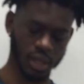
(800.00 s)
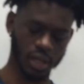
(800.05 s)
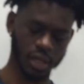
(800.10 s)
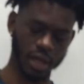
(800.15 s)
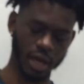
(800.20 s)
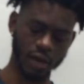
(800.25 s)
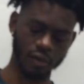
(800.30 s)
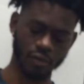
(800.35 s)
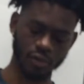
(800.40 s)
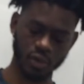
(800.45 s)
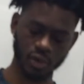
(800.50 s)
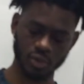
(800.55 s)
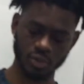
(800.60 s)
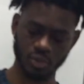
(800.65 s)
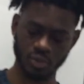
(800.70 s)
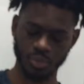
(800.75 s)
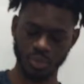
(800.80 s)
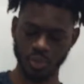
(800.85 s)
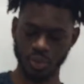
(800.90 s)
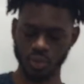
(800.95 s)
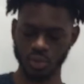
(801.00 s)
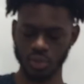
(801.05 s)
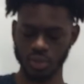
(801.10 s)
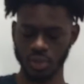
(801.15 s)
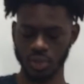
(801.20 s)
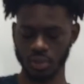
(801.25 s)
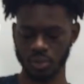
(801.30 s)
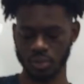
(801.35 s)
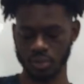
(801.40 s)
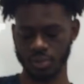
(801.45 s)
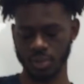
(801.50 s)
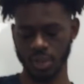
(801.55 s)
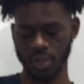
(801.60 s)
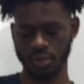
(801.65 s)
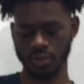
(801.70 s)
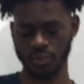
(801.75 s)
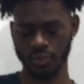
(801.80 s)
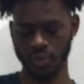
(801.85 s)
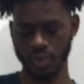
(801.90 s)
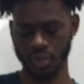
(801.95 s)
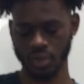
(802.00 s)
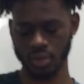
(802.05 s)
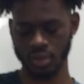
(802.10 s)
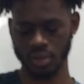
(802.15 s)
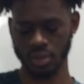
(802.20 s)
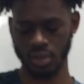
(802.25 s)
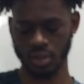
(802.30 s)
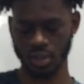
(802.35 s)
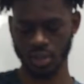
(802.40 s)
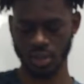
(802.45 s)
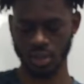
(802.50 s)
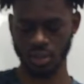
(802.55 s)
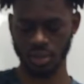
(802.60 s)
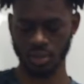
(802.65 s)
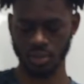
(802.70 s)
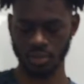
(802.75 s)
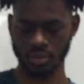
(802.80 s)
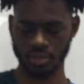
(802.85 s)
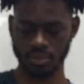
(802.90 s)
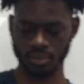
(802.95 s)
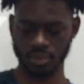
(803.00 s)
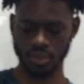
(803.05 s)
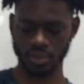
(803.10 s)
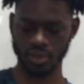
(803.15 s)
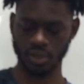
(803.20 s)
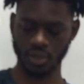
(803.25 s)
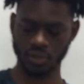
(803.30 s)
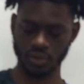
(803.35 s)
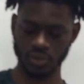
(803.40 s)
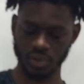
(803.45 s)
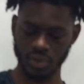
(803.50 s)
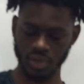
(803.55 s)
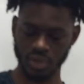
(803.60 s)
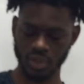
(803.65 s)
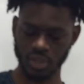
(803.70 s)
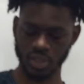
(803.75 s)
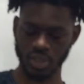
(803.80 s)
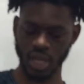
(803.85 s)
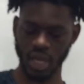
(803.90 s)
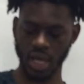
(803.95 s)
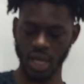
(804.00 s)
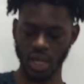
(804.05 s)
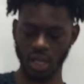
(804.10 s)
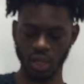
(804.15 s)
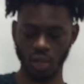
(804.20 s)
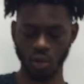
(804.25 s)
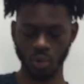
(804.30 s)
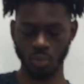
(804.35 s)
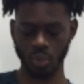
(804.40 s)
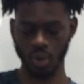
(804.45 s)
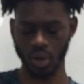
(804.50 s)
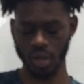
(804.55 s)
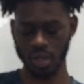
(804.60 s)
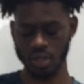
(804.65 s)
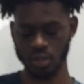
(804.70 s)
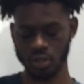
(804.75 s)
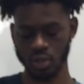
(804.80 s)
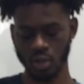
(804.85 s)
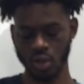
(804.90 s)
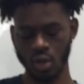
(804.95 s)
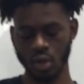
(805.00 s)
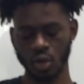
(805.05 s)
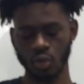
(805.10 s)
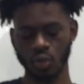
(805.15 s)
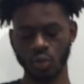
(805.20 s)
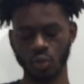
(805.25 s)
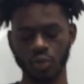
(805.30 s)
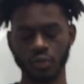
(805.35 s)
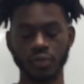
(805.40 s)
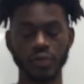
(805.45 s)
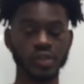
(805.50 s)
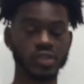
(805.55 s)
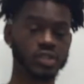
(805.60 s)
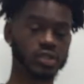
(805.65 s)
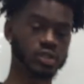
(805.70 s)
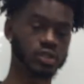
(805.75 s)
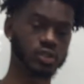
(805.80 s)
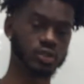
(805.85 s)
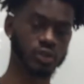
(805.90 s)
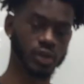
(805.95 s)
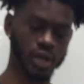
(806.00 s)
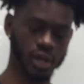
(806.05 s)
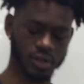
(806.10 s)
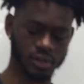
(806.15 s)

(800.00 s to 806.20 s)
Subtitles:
Allow firms to produce their respective goods and services at a low price through efficient